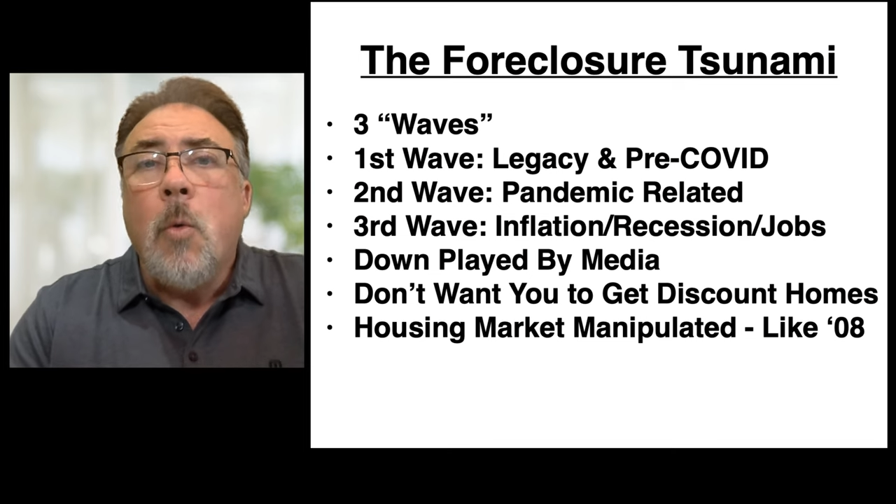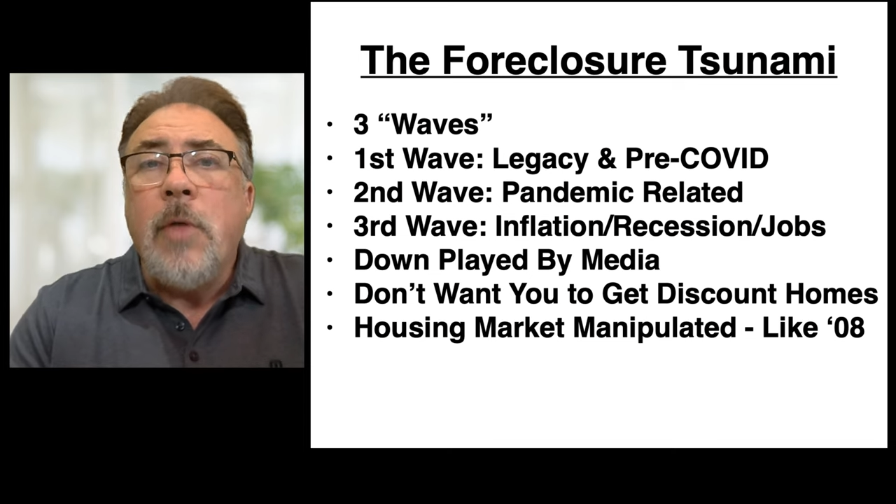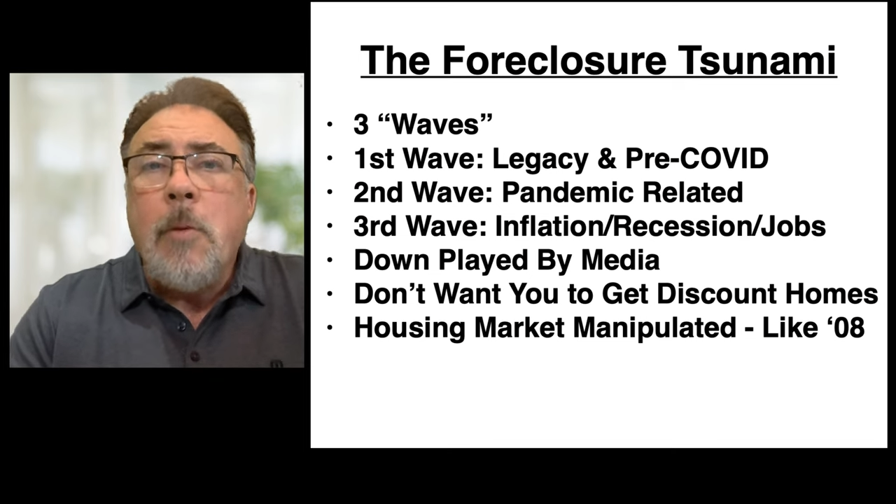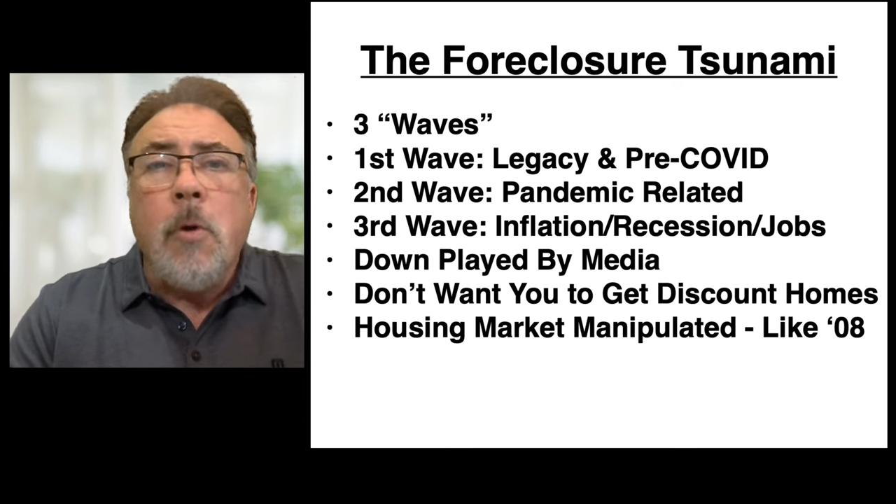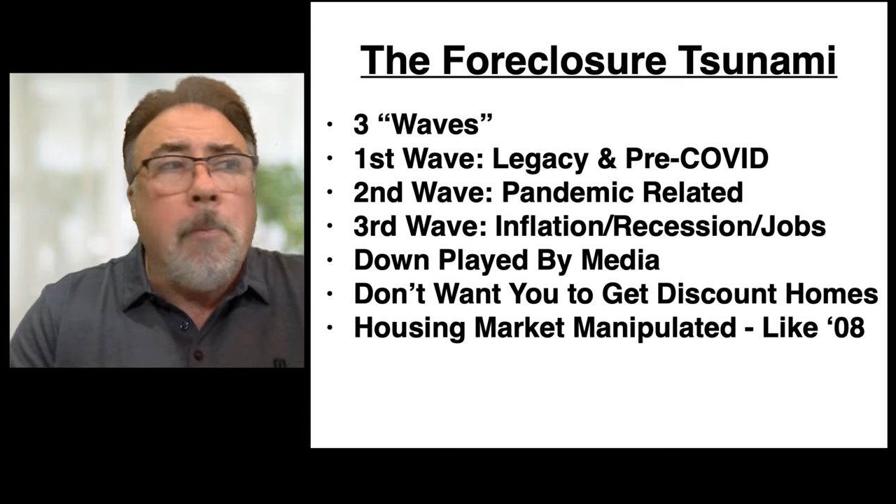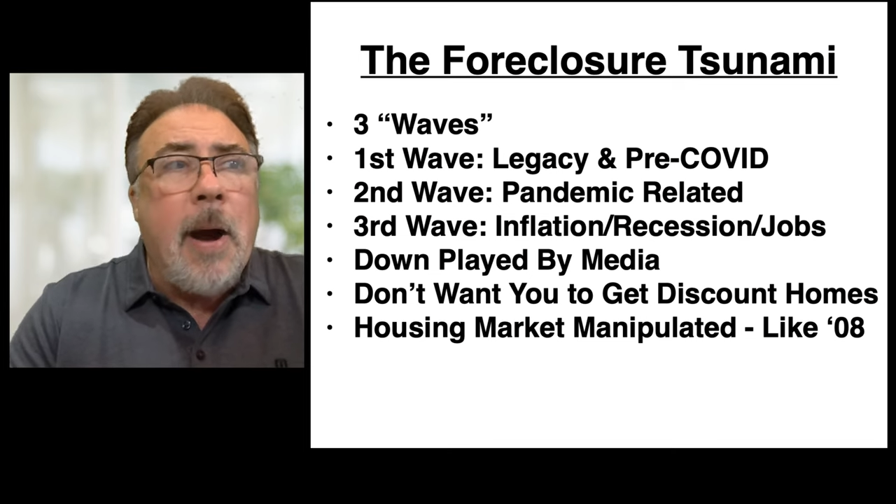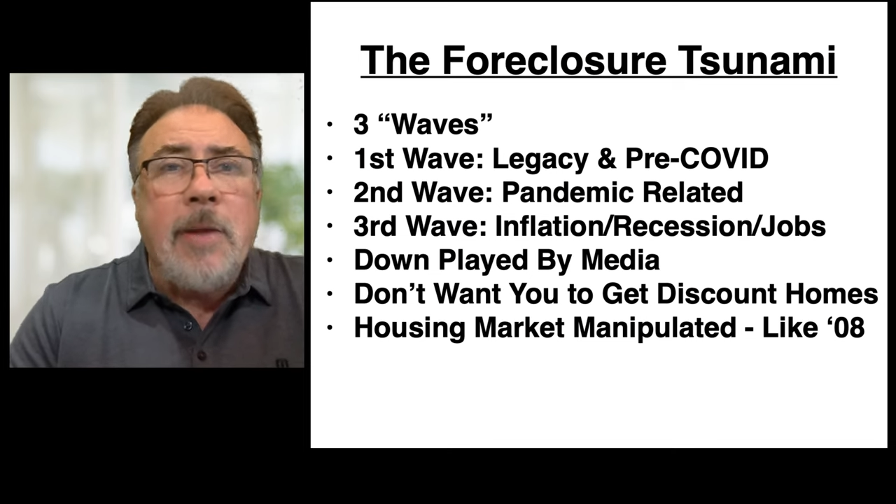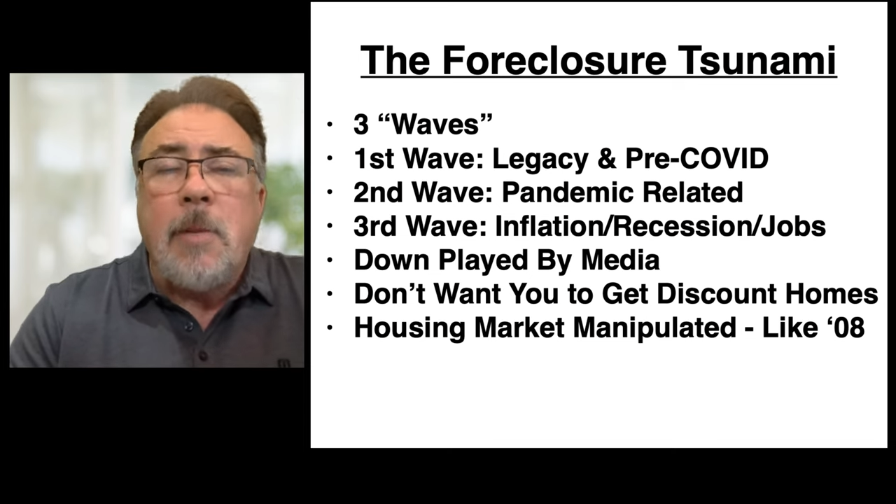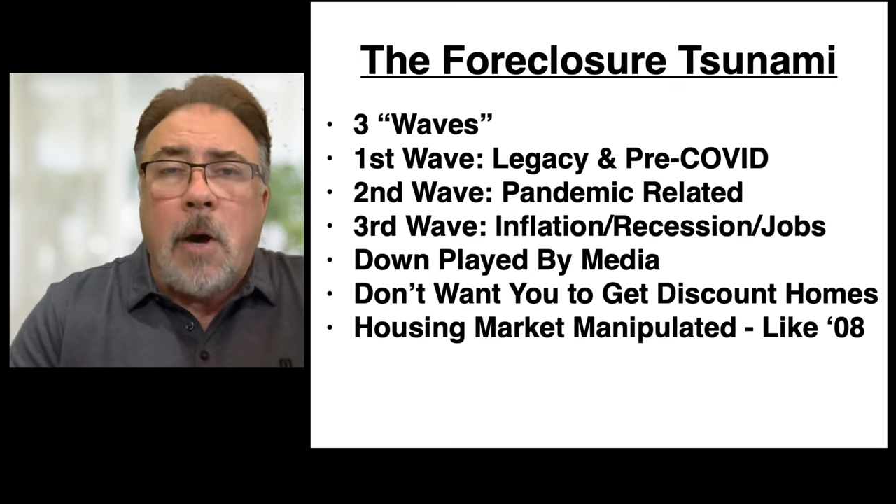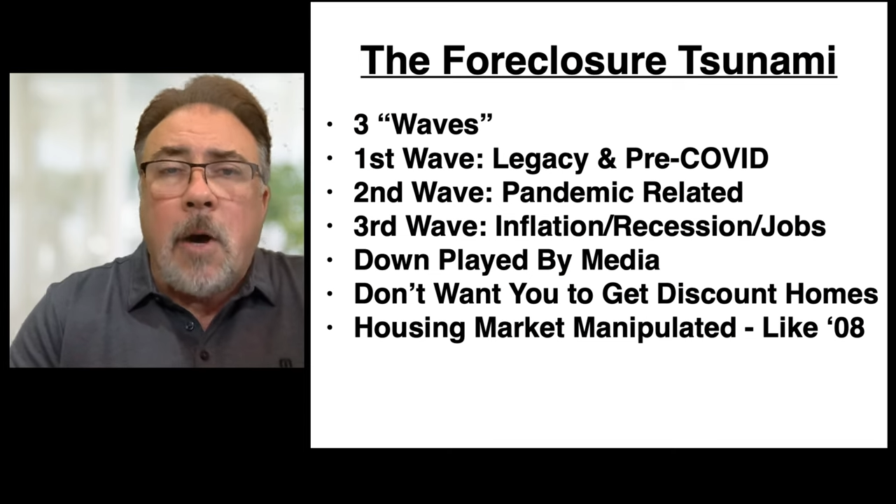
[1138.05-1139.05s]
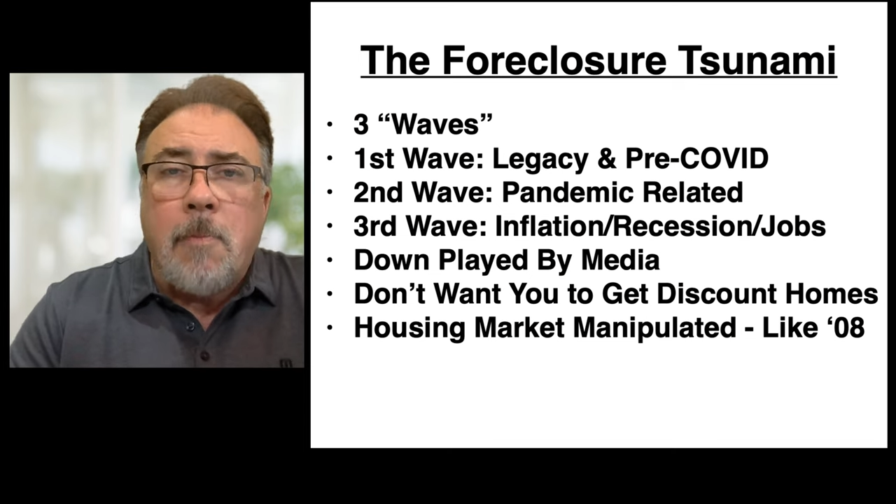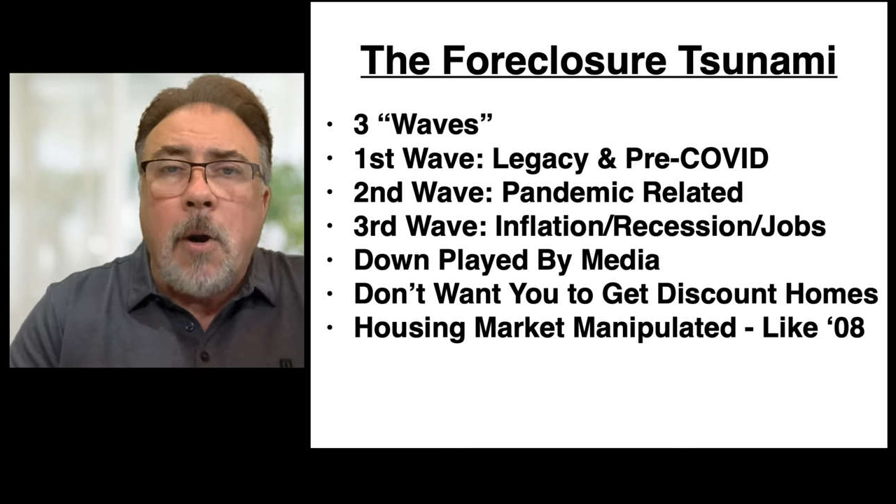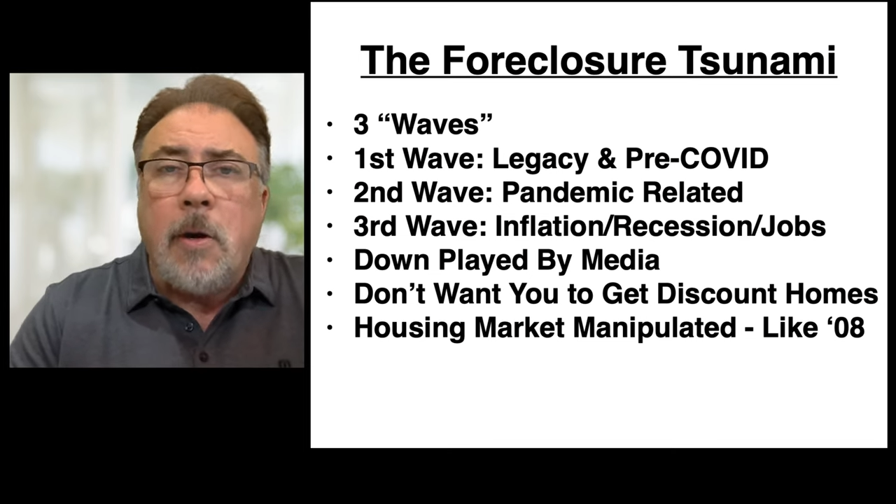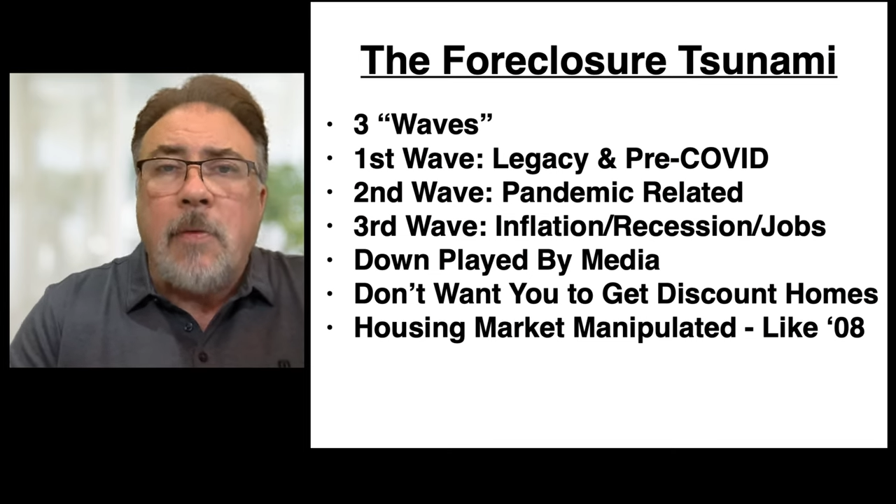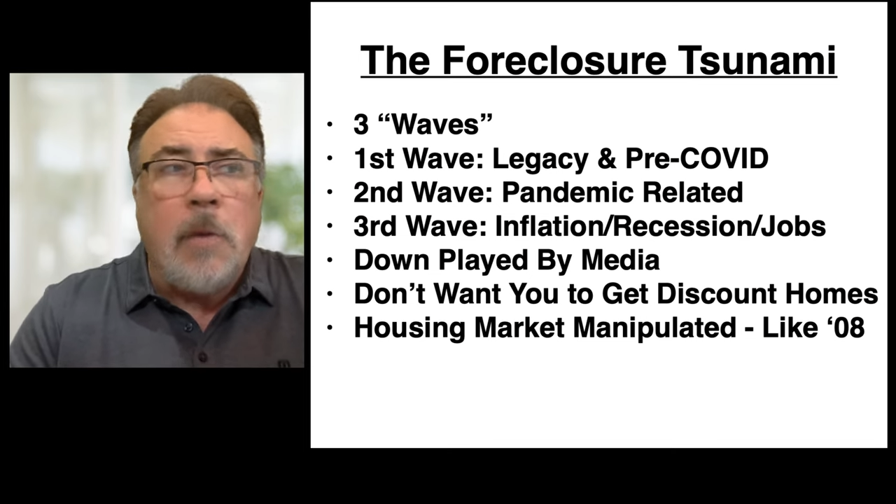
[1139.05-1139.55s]
Well, they weren't buying them on
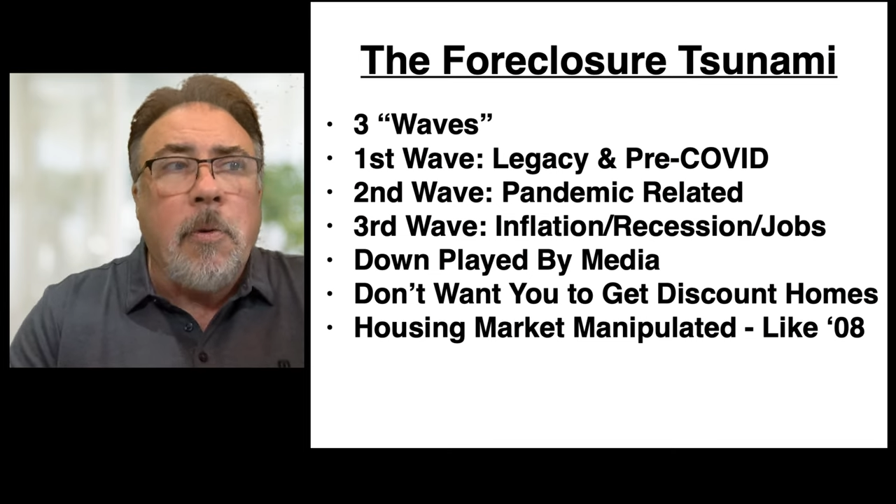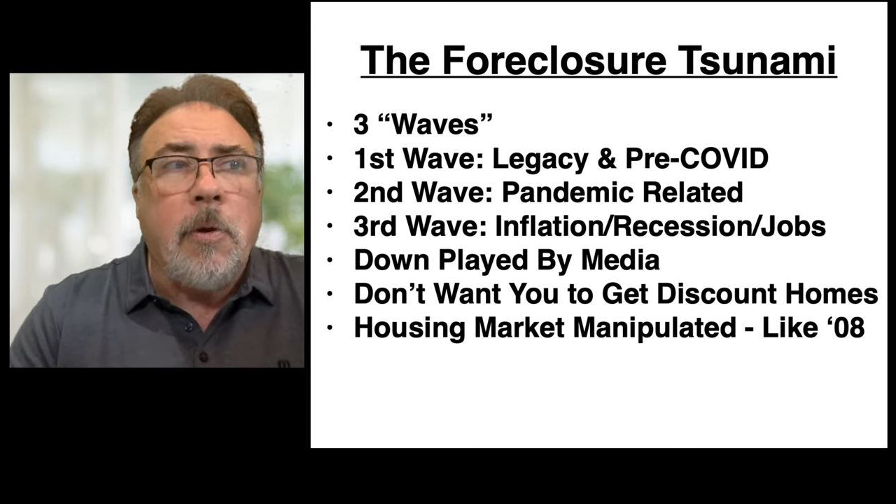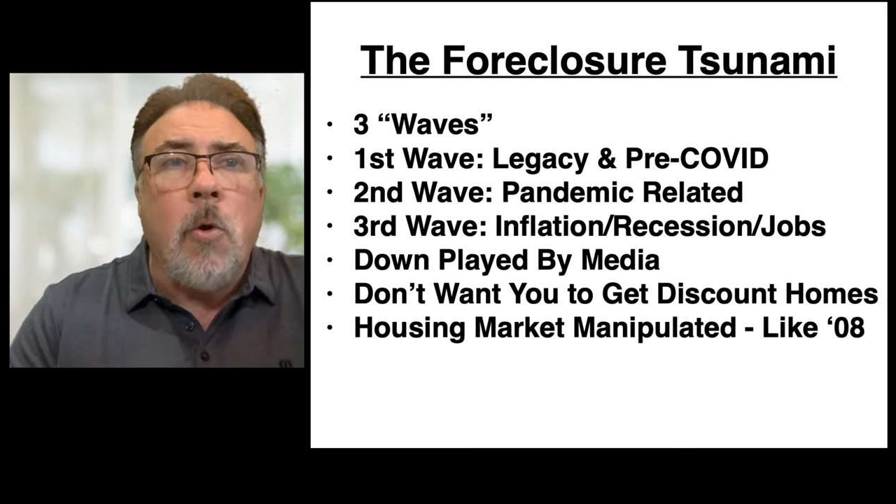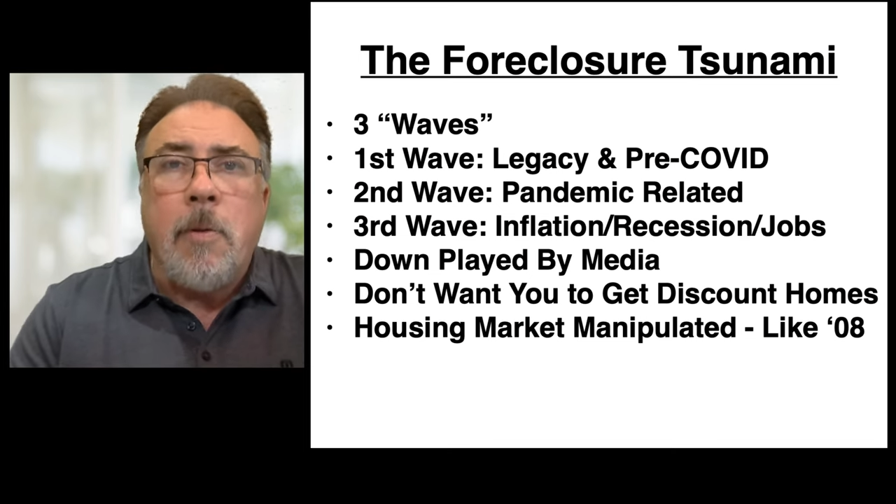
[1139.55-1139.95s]
market. They were